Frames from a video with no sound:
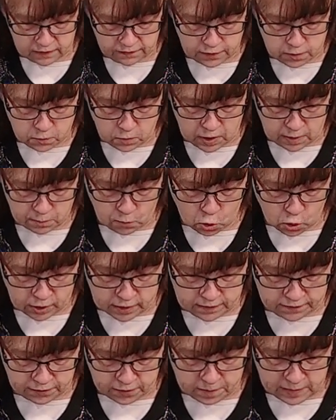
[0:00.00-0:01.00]
if you want more
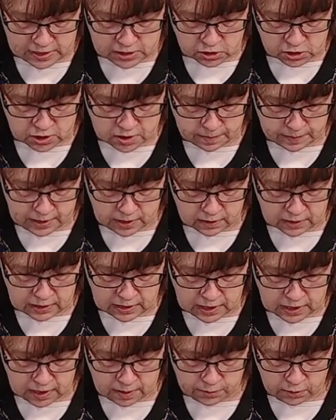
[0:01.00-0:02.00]
information about
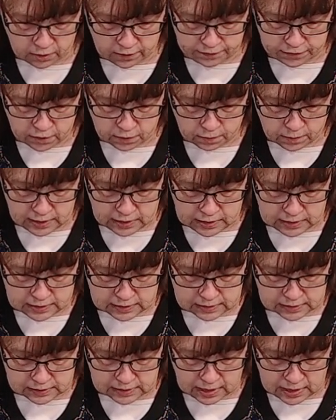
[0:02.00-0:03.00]
club or if you're ready to
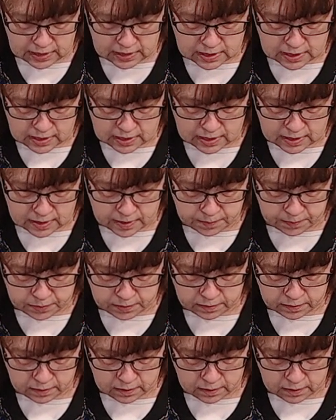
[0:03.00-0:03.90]
sign up,